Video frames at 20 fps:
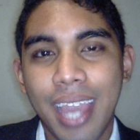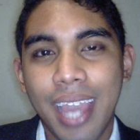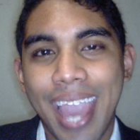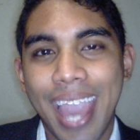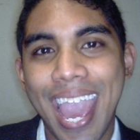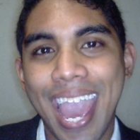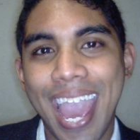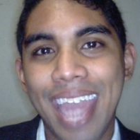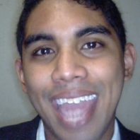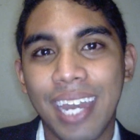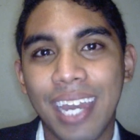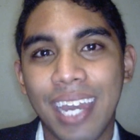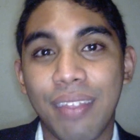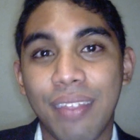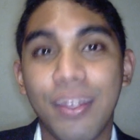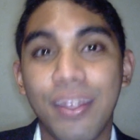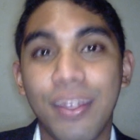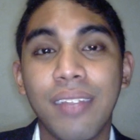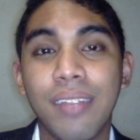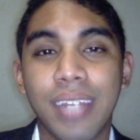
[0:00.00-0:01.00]
And the
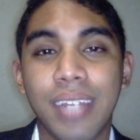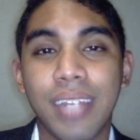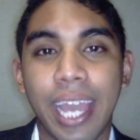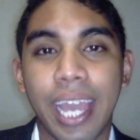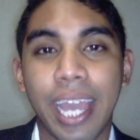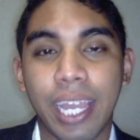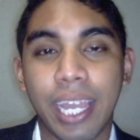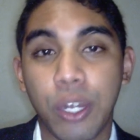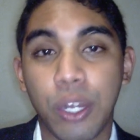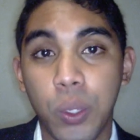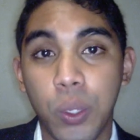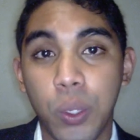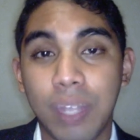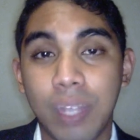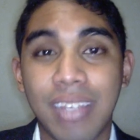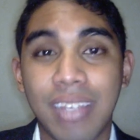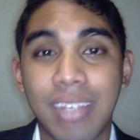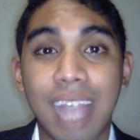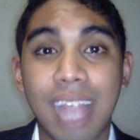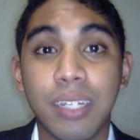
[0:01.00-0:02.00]
third thing that I can do
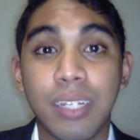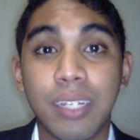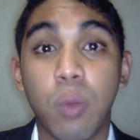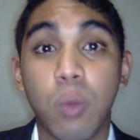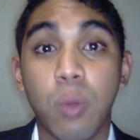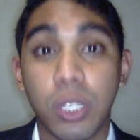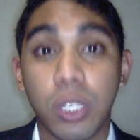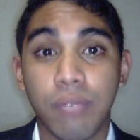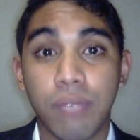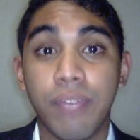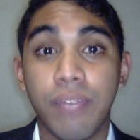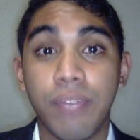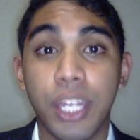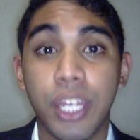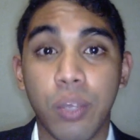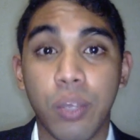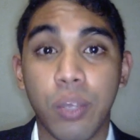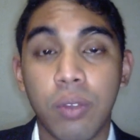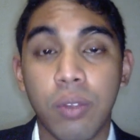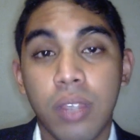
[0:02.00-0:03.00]
is actually watch a
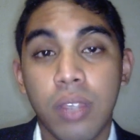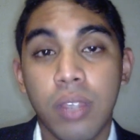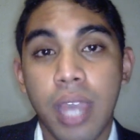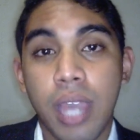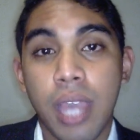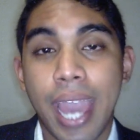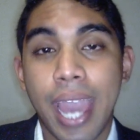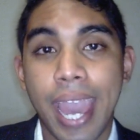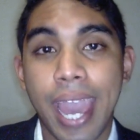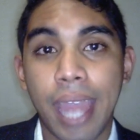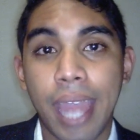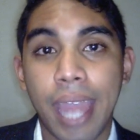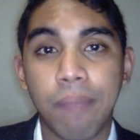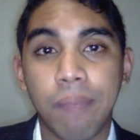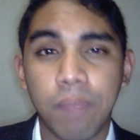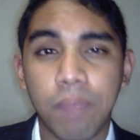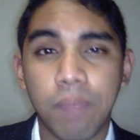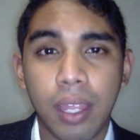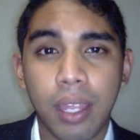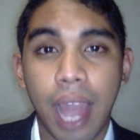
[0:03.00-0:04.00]
video,
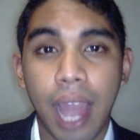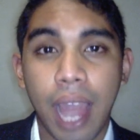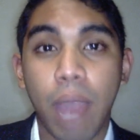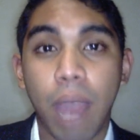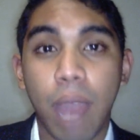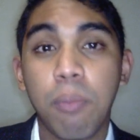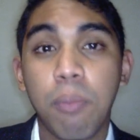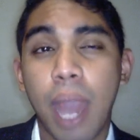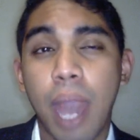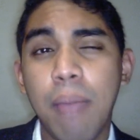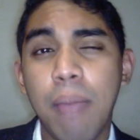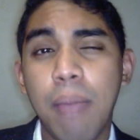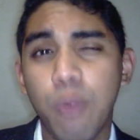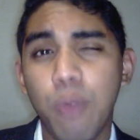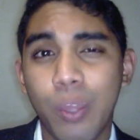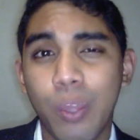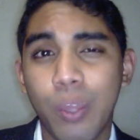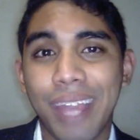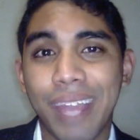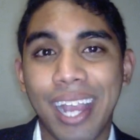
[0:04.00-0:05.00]
and I'm
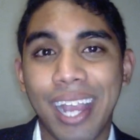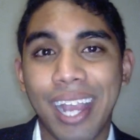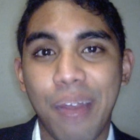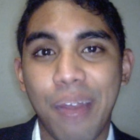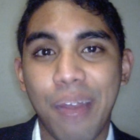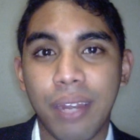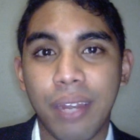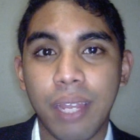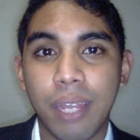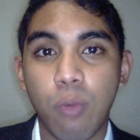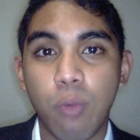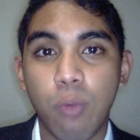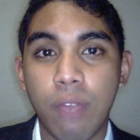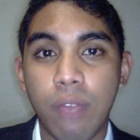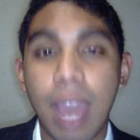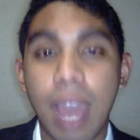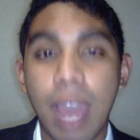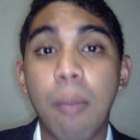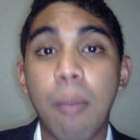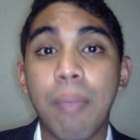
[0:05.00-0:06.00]
doing that currently
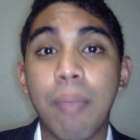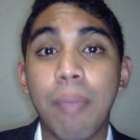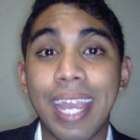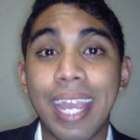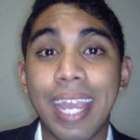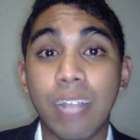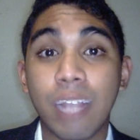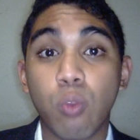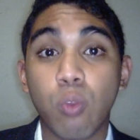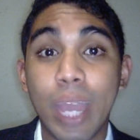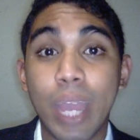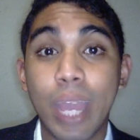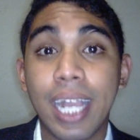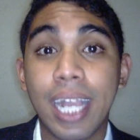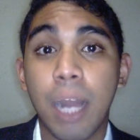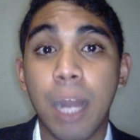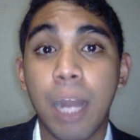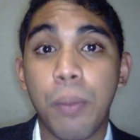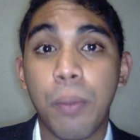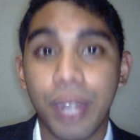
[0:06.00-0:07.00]
with Evan Pagan's Wake
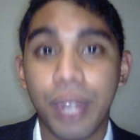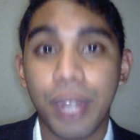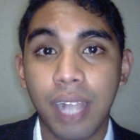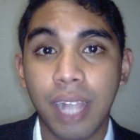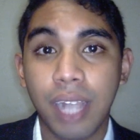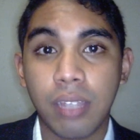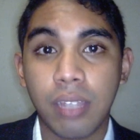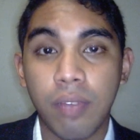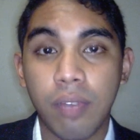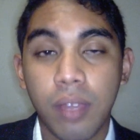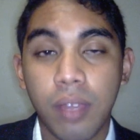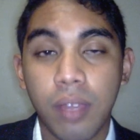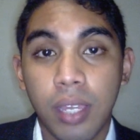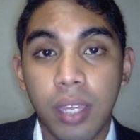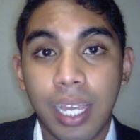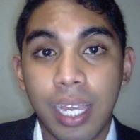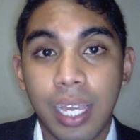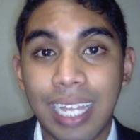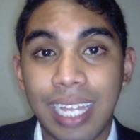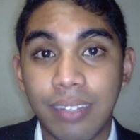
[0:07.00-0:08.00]
Up Productive.
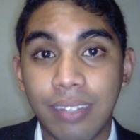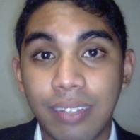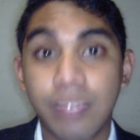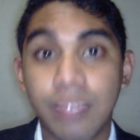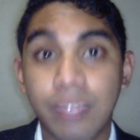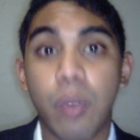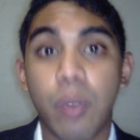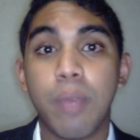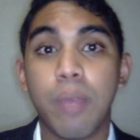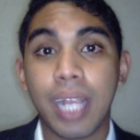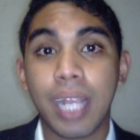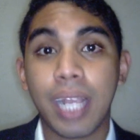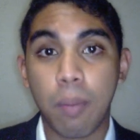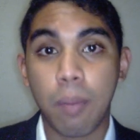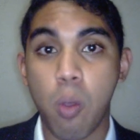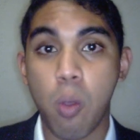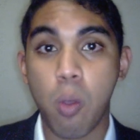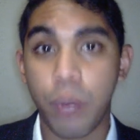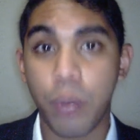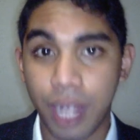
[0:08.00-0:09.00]
And since I want to become
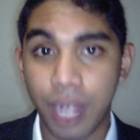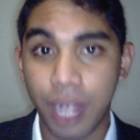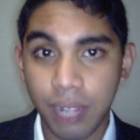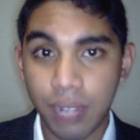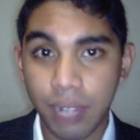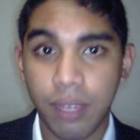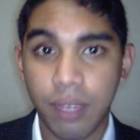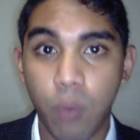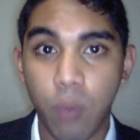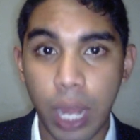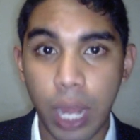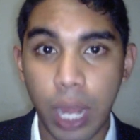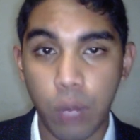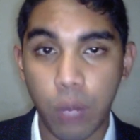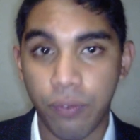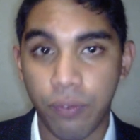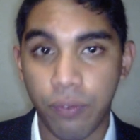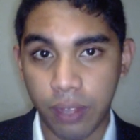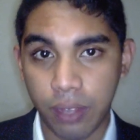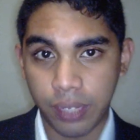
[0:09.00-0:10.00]
more productive, what I do
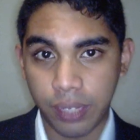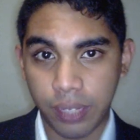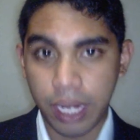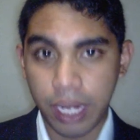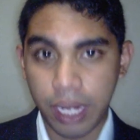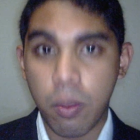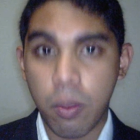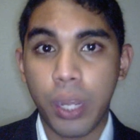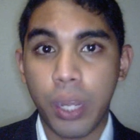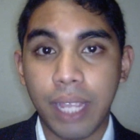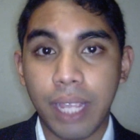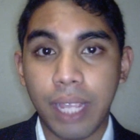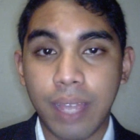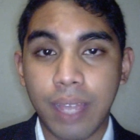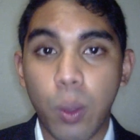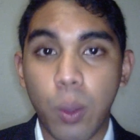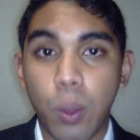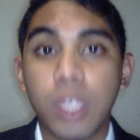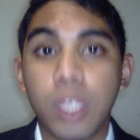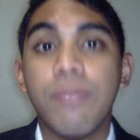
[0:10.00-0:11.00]
first thing in the morning is I
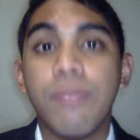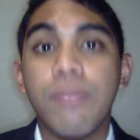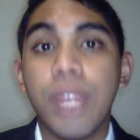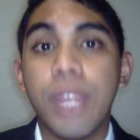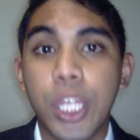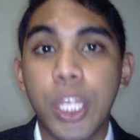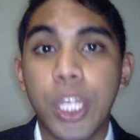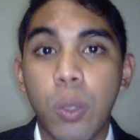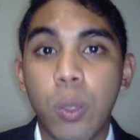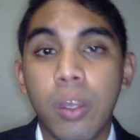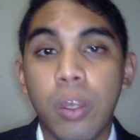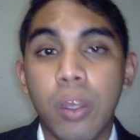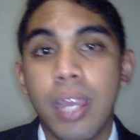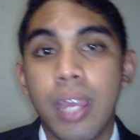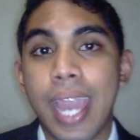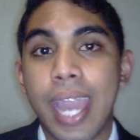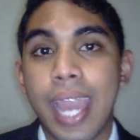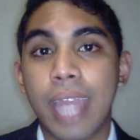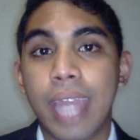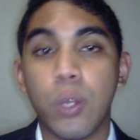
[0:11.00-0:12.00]
watch a video
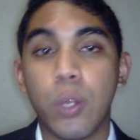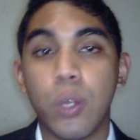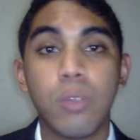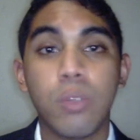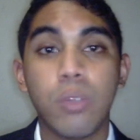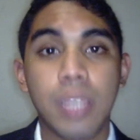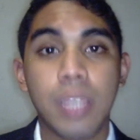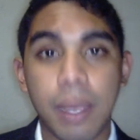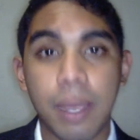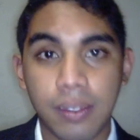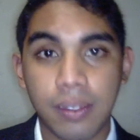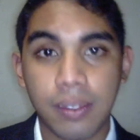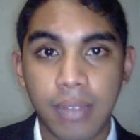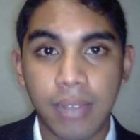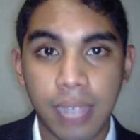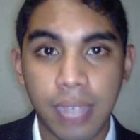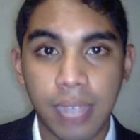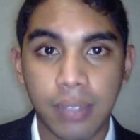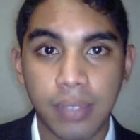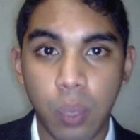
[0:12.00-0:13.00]
and do some
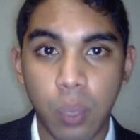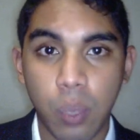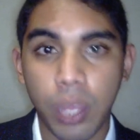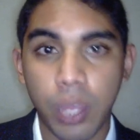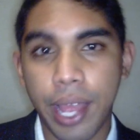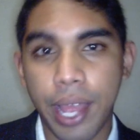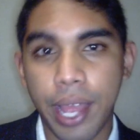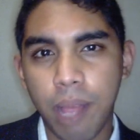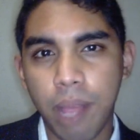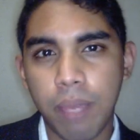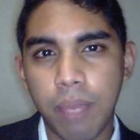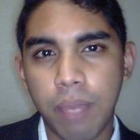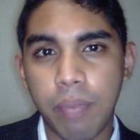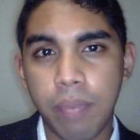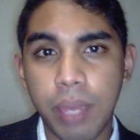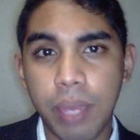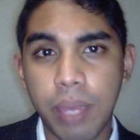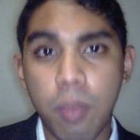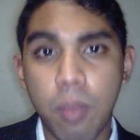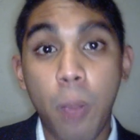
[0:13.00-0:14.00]
exercises that will help me
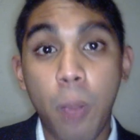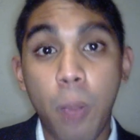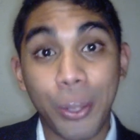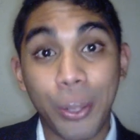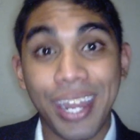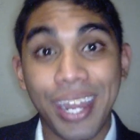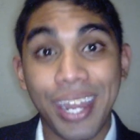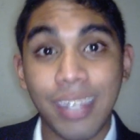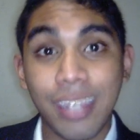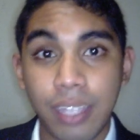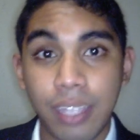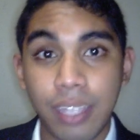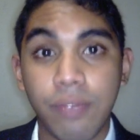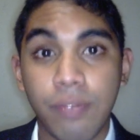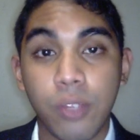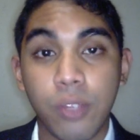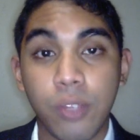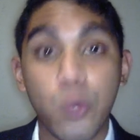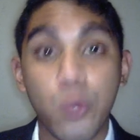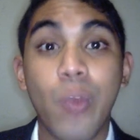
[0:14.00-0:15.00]
be more productive
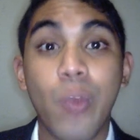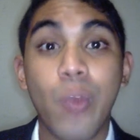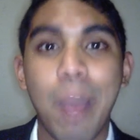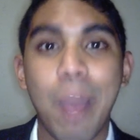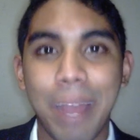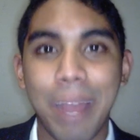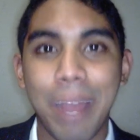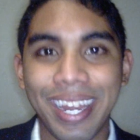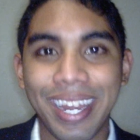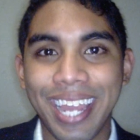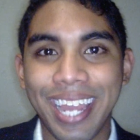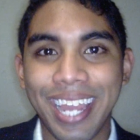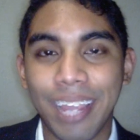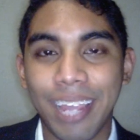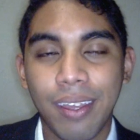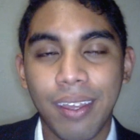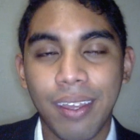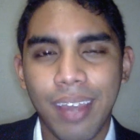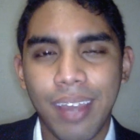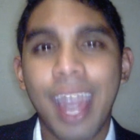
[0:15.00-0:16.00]
throughout my day.
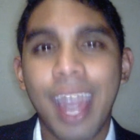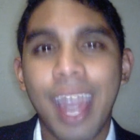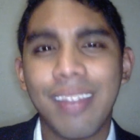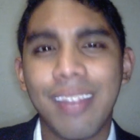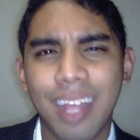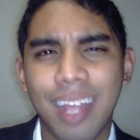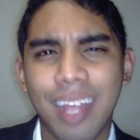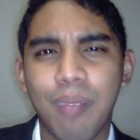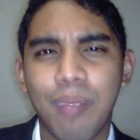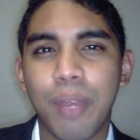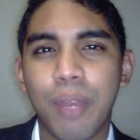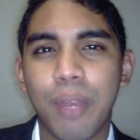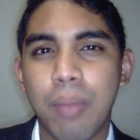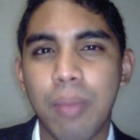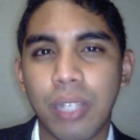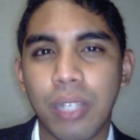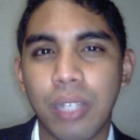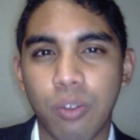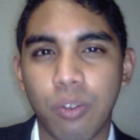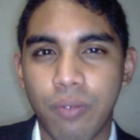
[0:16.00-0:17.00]
And it's helped pretty
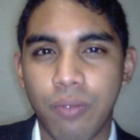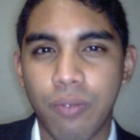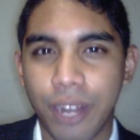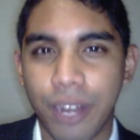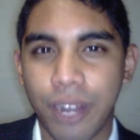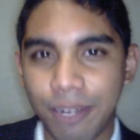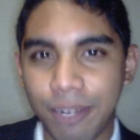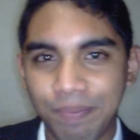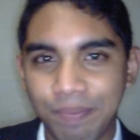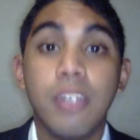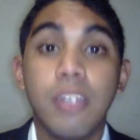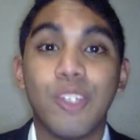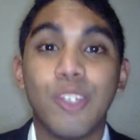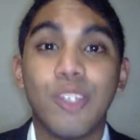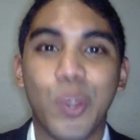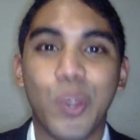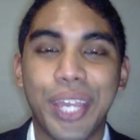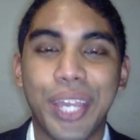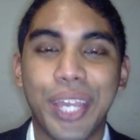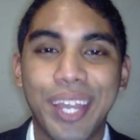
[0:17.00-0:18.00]
much so far.
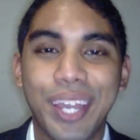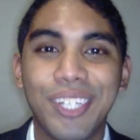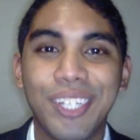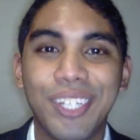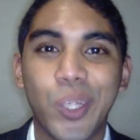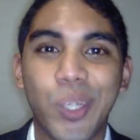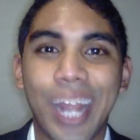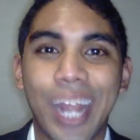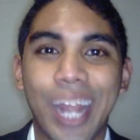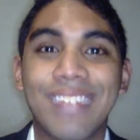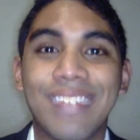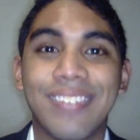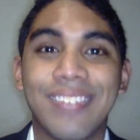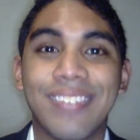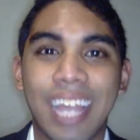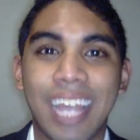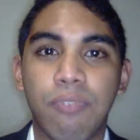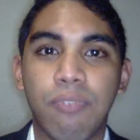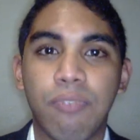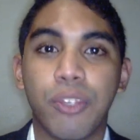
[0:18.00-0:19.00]
So here's your
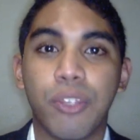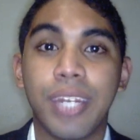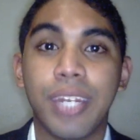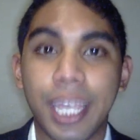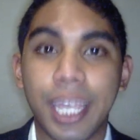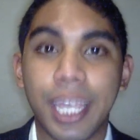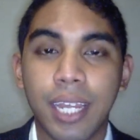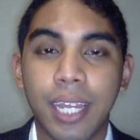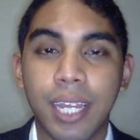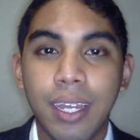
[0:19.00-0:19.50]
exercise for today.